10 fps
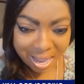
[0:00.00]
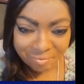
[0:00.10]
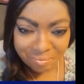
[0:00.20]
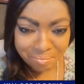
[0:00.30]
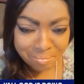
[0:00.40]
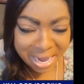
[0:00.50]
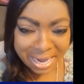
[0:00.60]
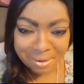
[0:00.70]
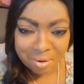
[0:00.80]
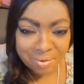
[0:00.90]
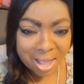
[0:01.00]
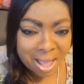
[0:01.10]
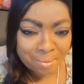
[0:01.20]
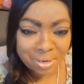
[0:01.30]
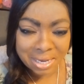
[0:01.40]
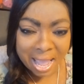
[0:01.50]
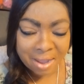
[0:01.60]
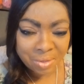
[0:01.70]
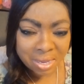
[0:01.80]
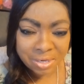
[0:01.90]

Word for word: have made over our life.